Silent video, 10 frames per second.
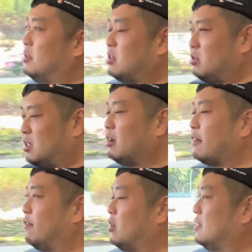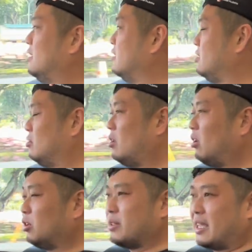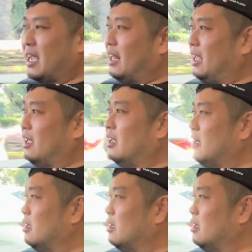because you still get 4 cylinders, you know, although it's Cat A.